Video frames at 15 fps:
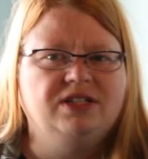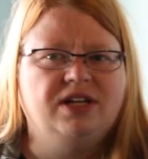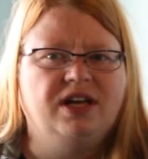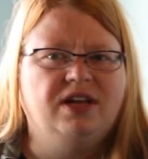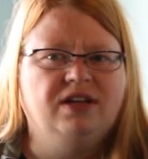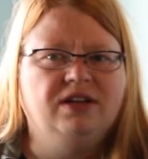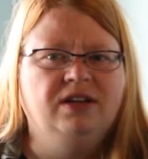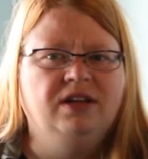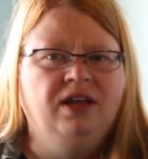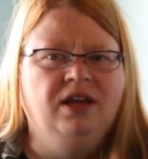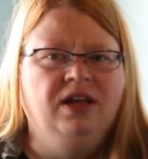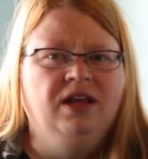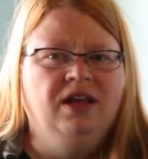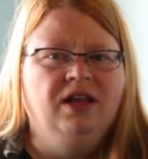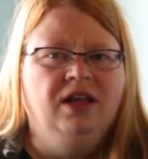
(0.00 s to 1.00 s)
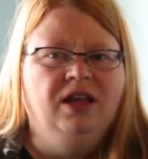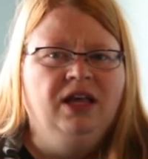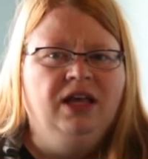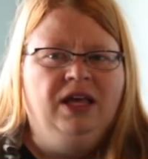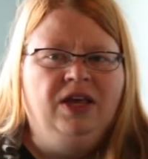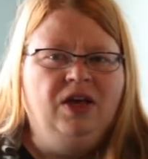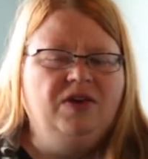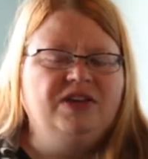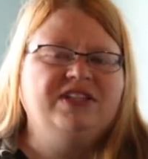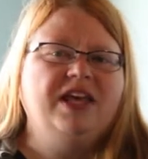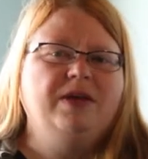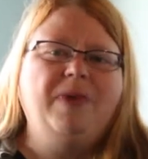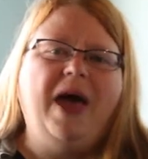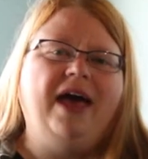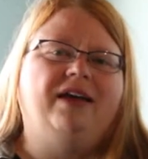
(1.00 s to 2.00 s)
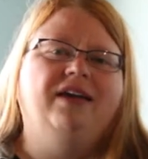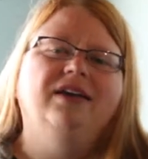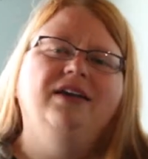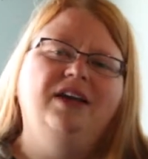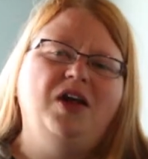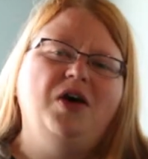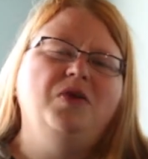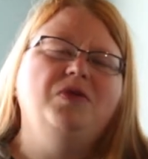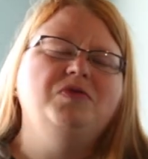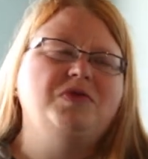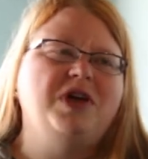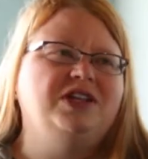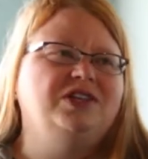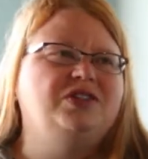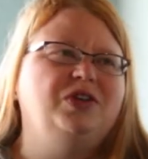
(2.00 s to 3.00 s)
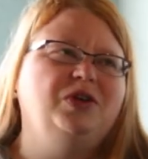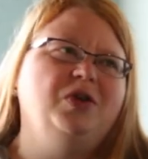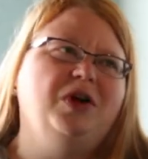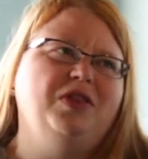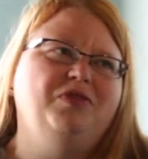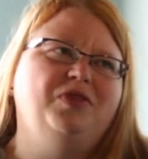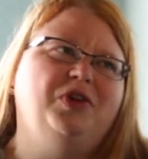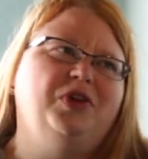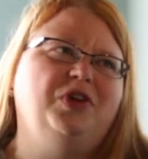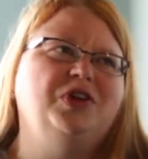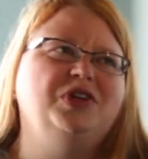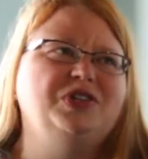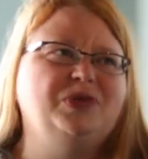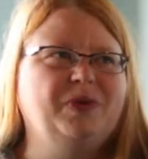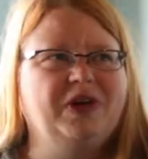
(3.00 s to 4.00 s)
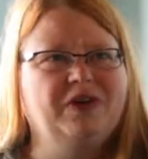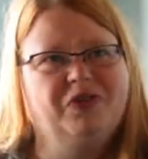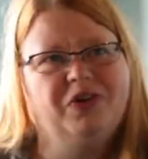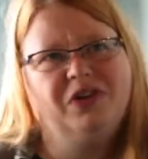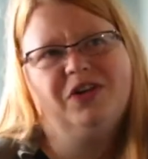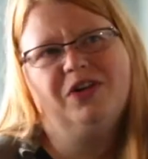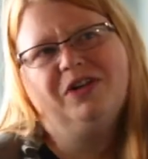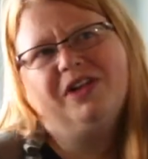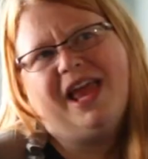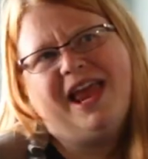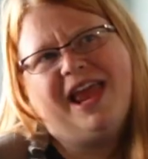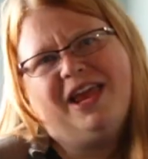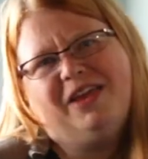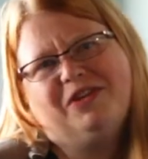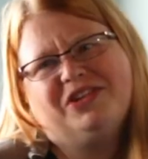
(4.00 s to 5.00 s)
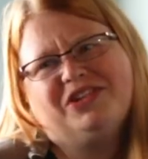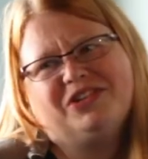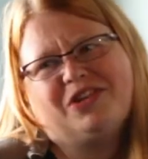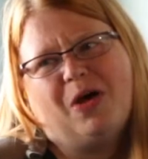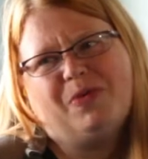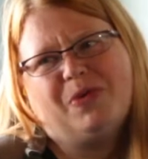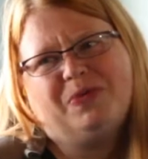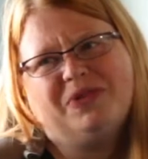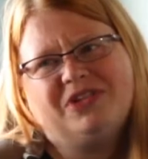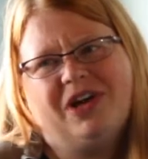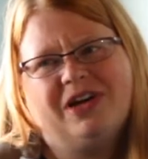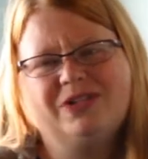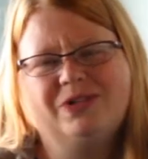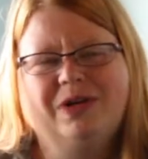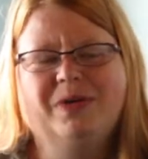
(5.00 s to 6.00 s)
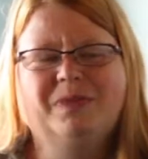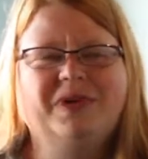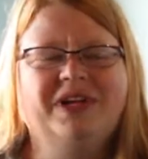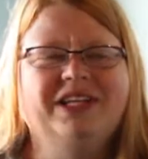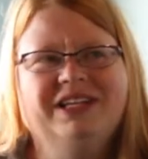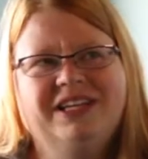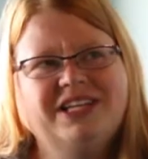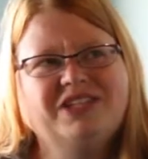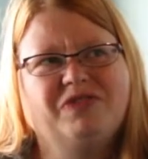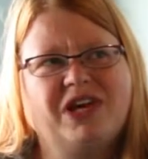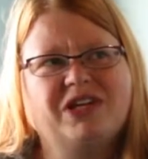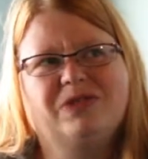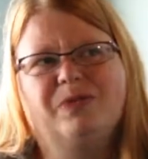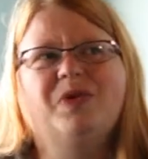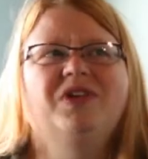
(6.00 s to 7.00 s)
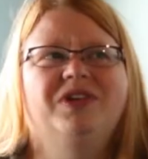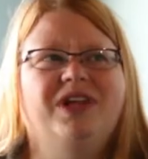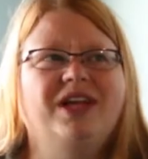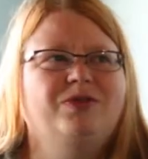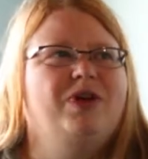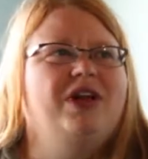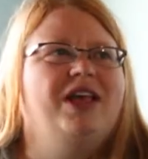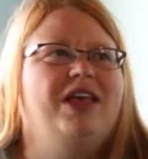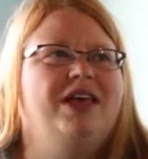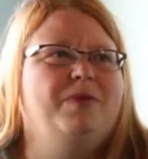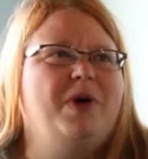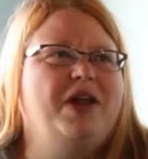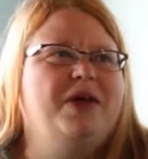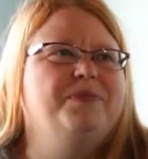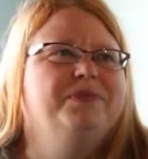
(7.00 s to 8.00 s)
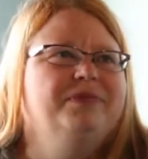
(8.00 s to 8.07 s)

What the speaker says: And he's laid back, rent's due on the 1st, but if you're a little late, you can just come up and talk to him, and he's flexible. That's what I like about it.